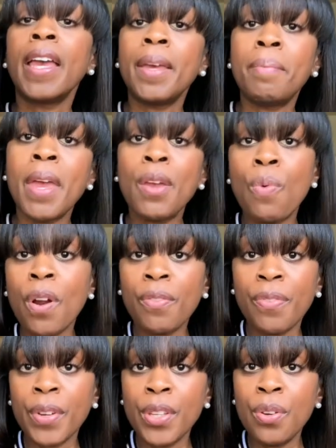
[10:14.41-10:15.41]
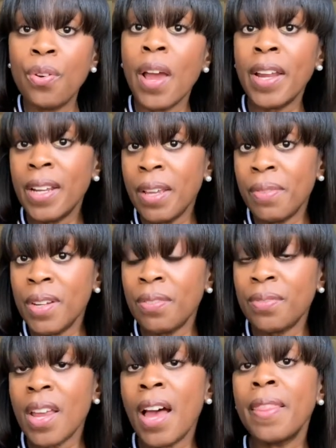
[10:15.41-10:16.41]
it may work for you and even
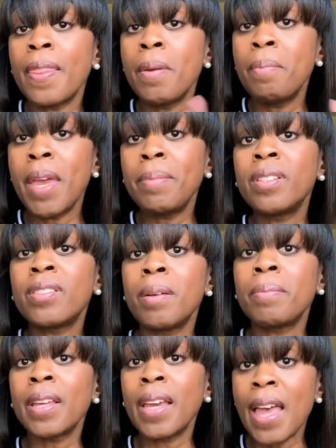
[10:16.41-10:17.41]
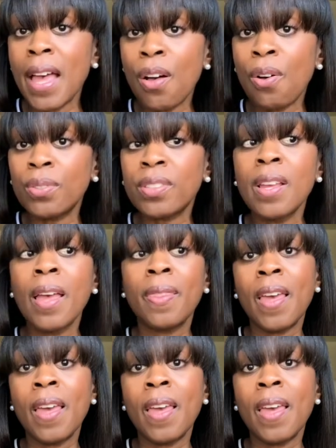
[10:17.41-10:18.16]
if not there may be something else